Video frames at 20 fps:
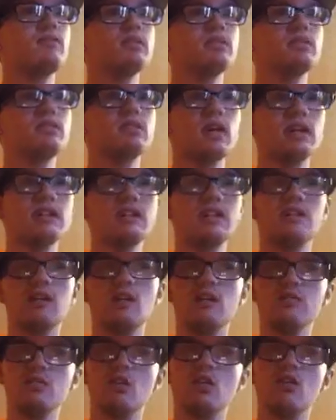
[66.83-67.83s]
which I think
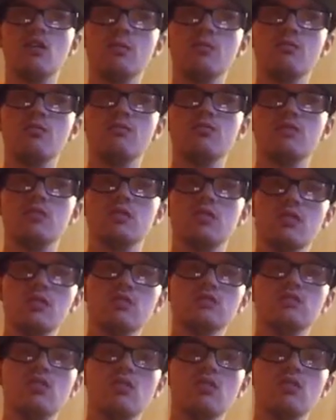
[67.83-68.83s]
the
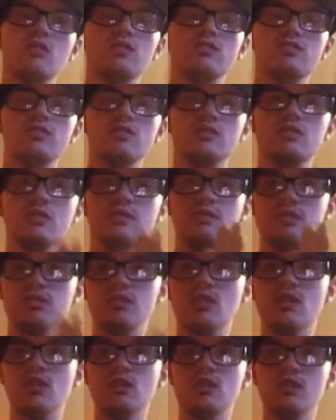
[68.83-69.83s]
Earth Totem, which is the
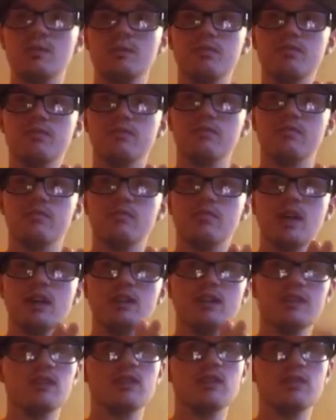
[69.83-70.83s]
fourth
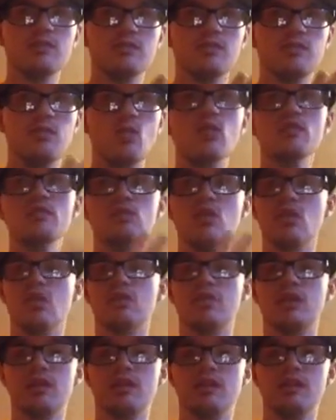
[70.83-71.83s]

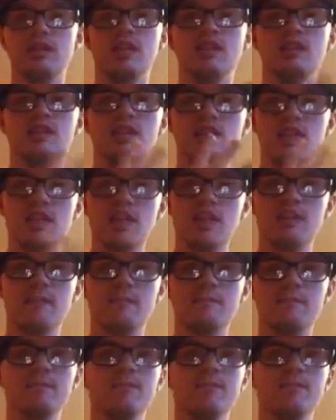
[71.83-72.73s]
totem that they need.